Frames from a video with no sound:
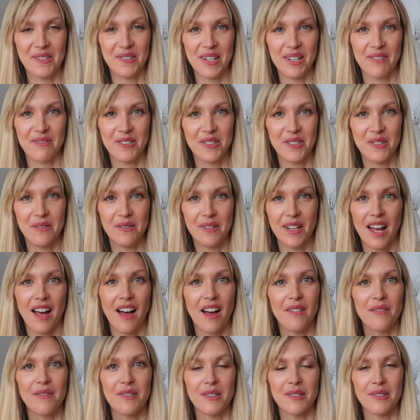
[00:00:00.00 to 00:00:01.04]
So I have a
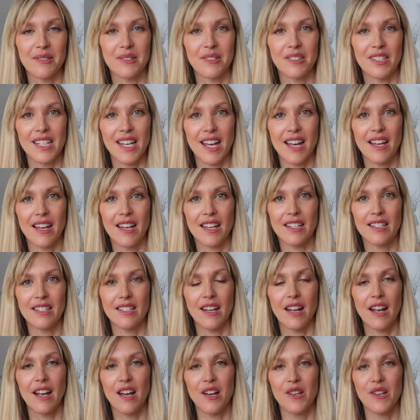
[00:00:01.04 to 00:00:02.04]
2.5-year-old, and